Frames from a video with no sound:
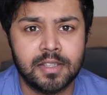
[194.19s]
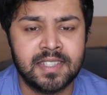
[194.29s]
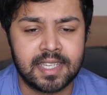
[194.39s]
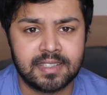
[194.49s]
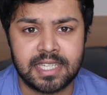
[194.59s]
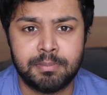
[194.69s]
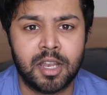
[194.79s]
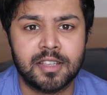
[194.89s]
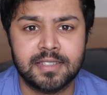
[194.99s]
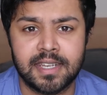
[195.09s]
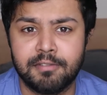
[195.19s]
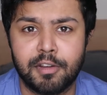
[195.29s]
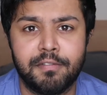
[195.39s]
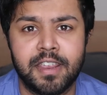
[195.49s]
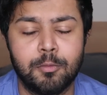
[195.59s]
60 plus in
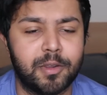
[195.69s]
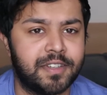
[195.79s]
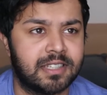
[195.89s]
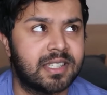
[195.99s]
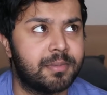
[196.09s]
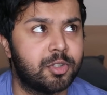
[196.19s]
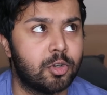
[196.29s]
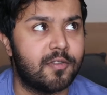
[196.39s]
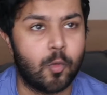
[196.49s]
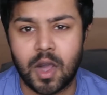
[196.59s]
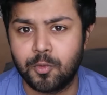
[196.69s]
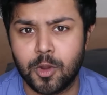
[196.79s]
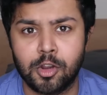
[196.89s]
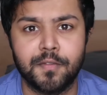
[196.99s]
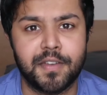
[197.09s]
everything, with the exception of
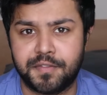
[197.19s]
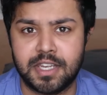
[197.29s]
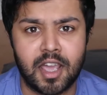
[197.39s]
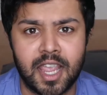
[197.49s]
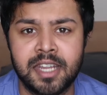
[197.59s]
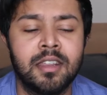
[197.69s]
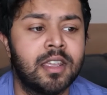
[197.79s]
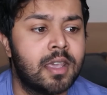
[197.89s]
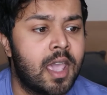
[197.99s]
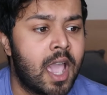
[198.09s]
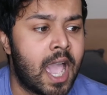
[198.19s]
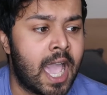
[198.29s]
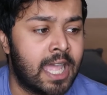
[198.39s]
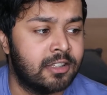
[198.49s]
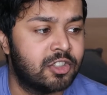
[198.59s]
one where I got 59.
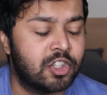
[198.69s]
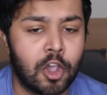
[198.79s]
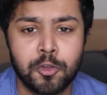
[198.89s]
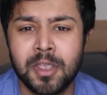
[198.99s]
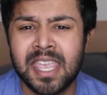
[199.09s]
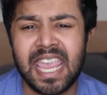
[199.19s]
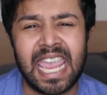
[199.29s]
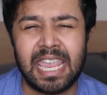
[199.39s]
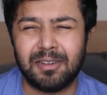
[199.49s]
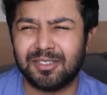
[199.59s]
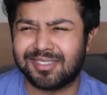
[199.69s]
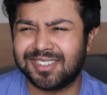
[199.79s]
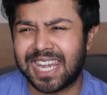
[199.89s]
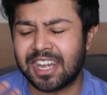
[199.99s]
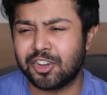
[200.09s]
And so it
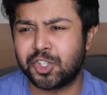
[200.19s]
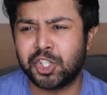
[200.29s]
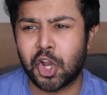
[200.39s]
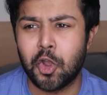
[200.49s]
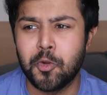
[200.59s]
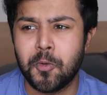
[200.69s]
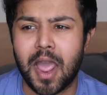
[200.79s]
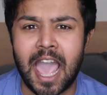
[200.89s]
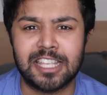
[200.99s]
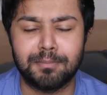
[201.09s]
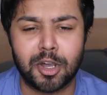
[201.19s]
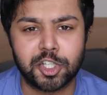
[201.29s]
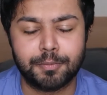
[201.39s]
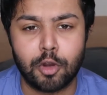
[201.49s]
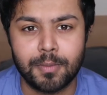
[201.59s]
didn't show as
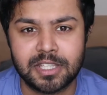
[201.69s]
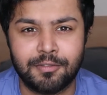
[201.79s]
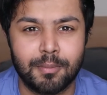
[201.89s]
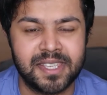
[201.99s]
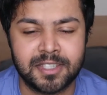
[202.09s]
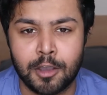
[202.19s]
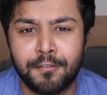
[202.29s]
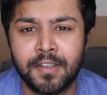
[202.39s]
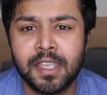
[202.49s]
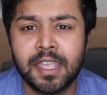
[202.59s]
much promise for myself